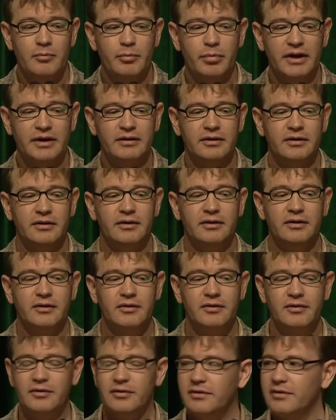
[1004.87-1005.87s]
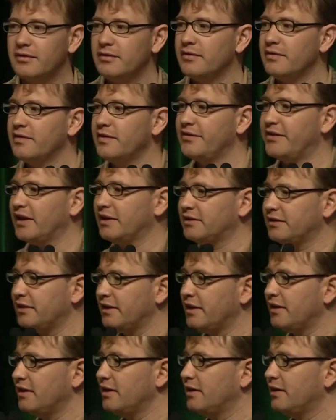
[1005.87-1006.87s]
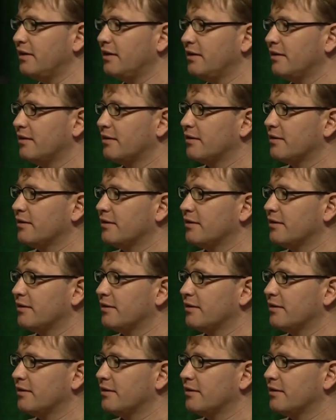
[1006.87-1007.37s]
But there's actually